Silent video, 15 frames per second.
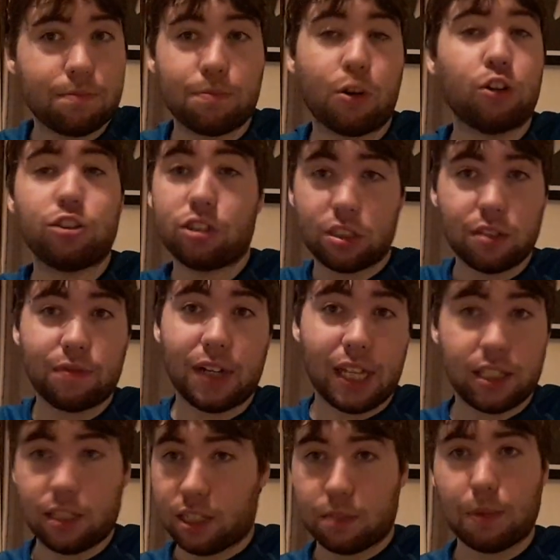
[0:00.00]
pushing the
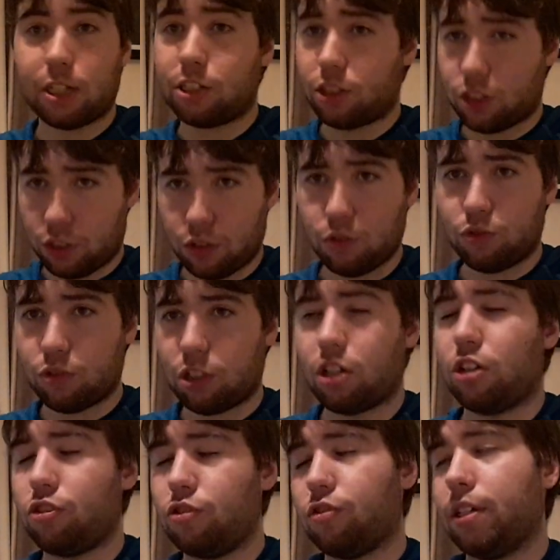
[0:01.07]
Fed, especially as a neutral
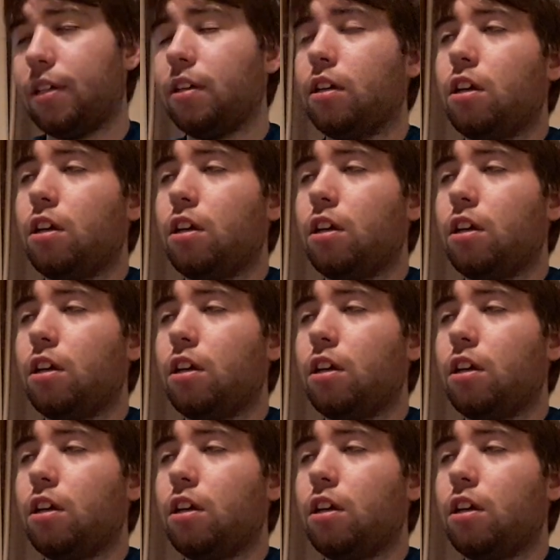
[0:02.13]
country.